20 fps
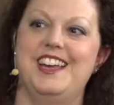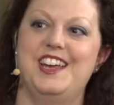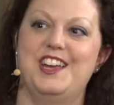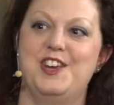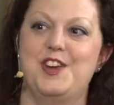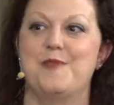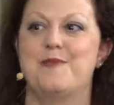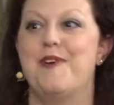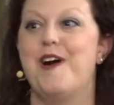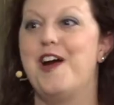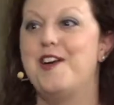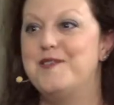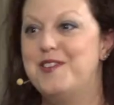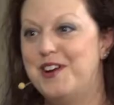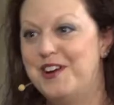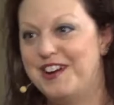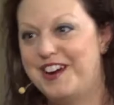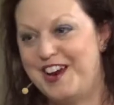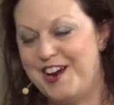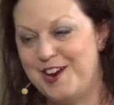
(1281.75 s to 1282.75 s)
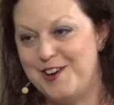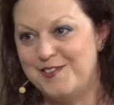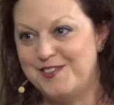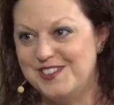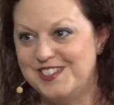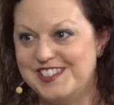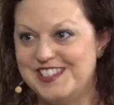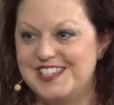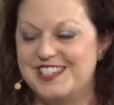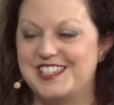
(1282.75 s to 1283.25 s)
your primary care
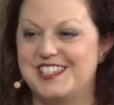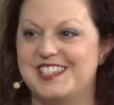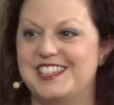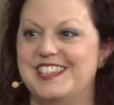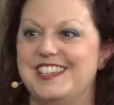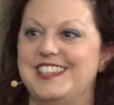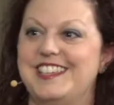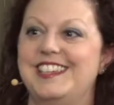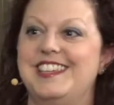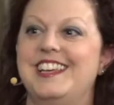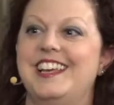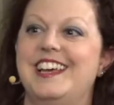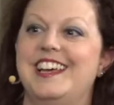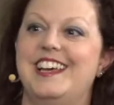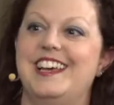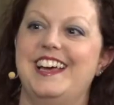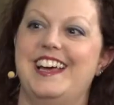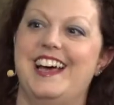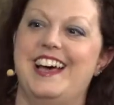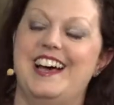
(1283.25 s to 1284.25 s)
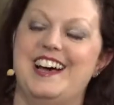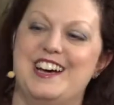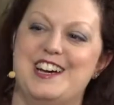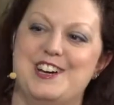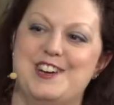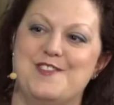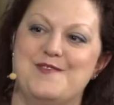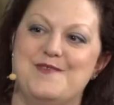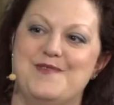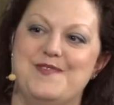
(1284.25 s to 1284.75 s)
physician,
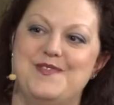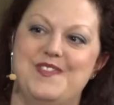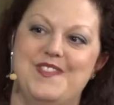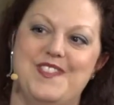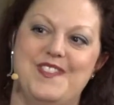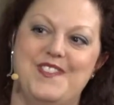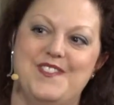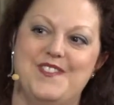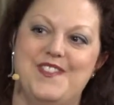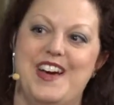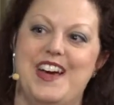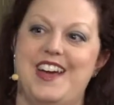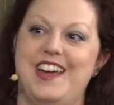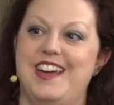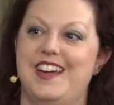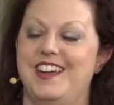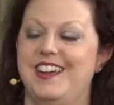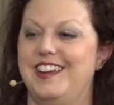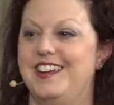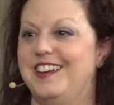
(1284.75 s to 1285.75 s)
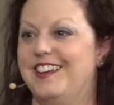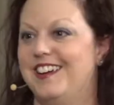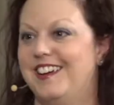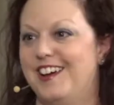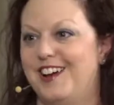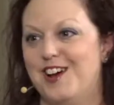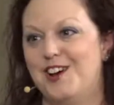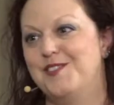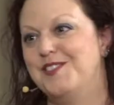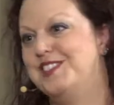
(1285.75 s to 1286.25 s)
my
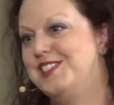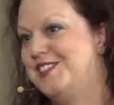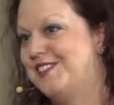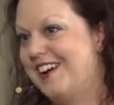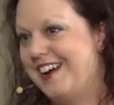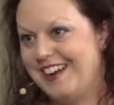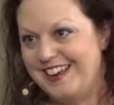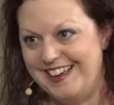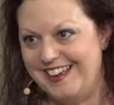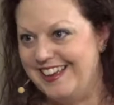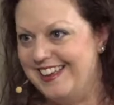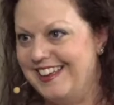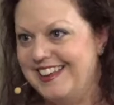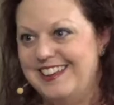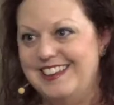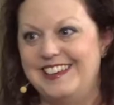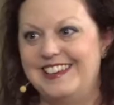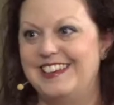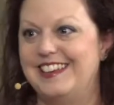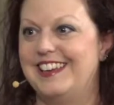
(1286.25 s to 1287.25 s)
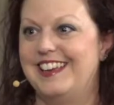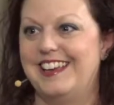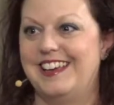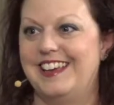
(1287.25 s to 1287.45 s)
OBGYN.